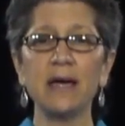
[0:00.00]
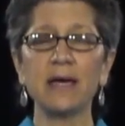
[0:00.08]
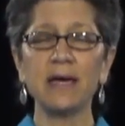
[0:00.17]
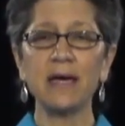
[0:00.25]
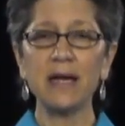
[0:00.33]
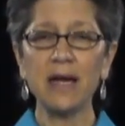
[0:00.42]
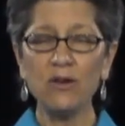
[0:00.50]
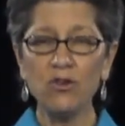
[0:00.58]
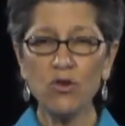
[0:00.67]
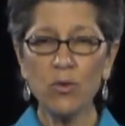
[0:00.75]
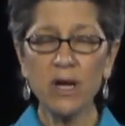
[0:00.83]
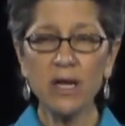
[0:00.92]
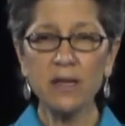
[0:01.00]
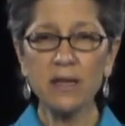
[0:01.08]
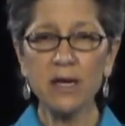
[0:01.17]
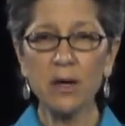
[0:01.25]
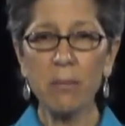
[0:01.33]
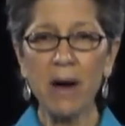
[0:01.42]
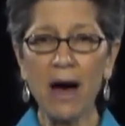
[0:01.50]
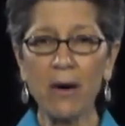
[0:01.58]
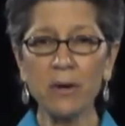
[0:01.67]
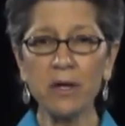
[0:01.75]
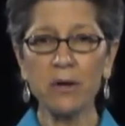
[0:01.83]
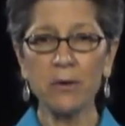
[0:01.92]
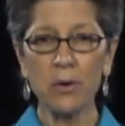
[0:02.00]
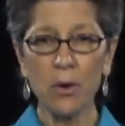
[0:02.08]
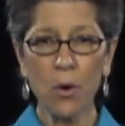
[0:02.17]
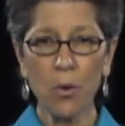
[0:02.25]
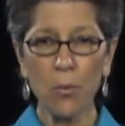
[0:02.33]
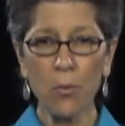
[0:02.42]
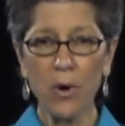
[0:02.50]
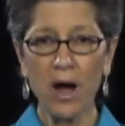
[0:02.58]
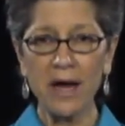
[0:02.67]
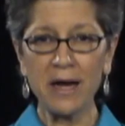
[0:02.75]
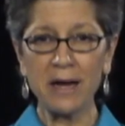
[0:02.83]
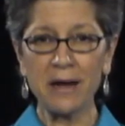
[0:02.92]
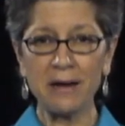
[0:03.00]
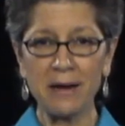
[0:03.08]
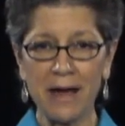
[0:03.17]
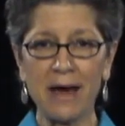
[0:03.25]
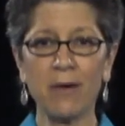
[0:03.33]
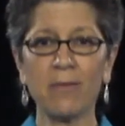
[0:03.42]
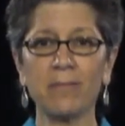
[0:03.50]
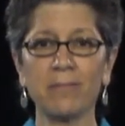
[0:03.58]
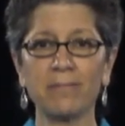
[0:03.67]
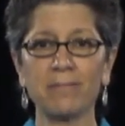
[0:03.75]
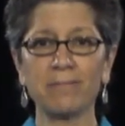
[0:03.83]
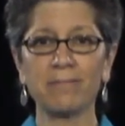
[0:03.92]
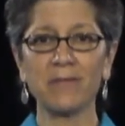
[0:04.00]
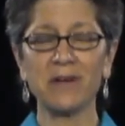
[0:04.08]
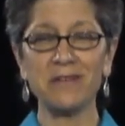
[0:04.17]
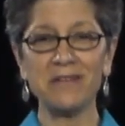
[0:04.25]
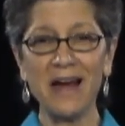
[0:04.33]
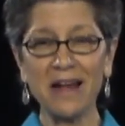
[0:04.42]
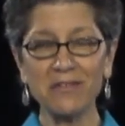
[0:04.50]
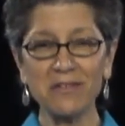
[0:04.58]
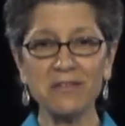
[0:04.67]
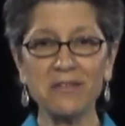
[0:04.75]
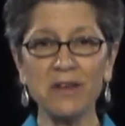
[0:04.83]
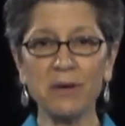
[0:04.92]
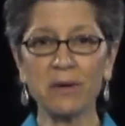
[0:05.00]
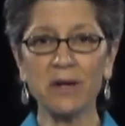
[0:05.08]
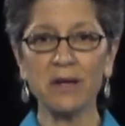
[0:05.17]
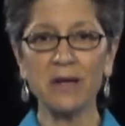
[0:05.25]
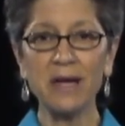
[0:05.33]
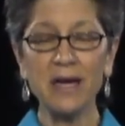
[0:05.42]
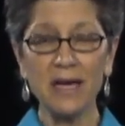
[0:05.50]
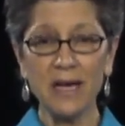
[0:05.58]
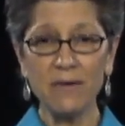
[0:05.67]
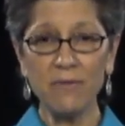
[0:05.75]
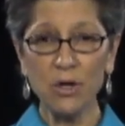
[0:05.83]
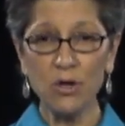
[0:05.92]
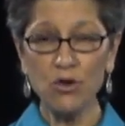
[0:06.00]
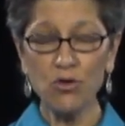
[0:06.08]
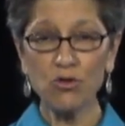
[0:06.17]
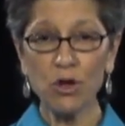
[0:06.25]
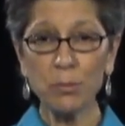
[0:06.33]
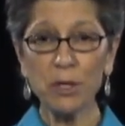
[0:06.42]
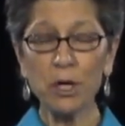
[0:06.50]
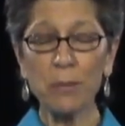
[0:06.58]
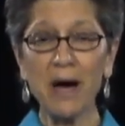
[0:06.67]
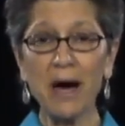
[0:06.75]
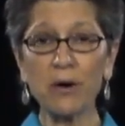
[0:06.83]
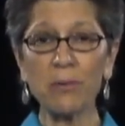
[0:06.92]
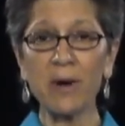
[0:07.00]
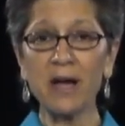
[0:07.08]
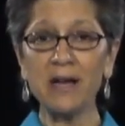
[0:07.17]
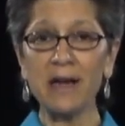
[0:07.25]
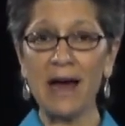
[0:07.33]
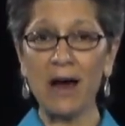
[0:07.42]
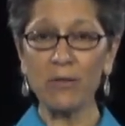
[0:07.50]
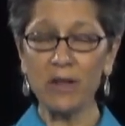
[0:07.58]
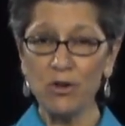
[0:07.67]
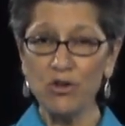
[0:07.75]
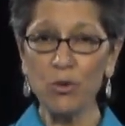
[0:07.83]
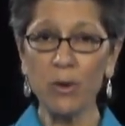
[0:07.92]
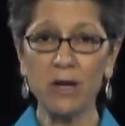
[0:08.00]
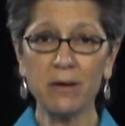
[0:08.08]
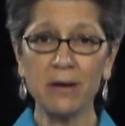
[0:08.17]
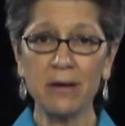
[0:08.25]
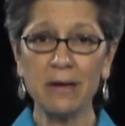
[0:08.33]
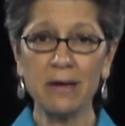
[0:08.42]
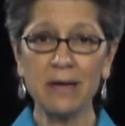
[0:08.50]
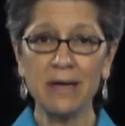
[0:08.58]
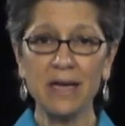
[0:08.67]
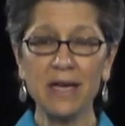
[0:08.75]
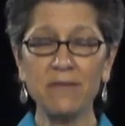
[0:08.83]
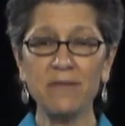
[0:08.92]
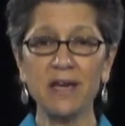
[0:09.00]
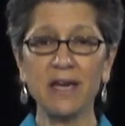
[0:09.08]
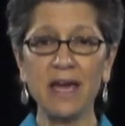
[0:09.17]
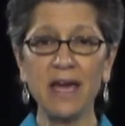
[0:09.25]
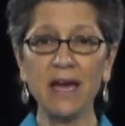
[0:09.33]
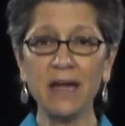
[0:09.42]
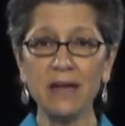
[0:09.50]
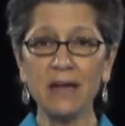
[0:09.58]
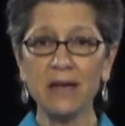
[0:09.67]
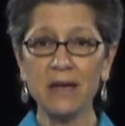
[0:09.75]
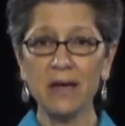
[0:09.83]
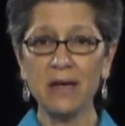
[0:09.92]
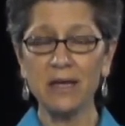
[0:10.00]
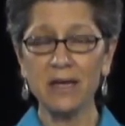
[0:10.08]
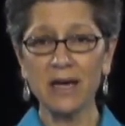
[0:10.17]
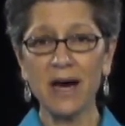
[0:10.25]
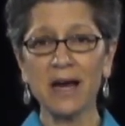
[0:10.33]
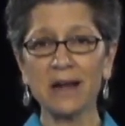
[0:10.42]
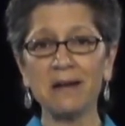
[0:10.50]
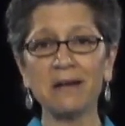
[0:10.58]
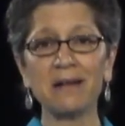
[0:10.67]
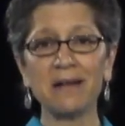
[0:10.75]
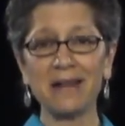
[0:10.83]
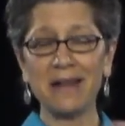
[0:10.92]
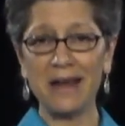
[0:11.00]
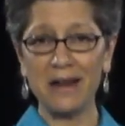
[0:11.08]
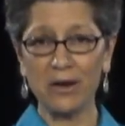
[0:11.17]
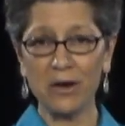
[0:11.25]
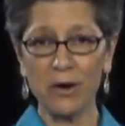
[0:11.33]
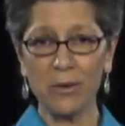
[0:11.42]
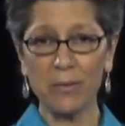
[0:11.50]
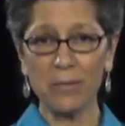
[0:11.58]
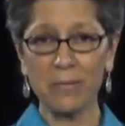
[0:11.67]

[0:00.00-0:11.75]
can I do anything about it right now? Because that's the secret. If you can do something about it right now, then do it. If you can't, you gotta let it go.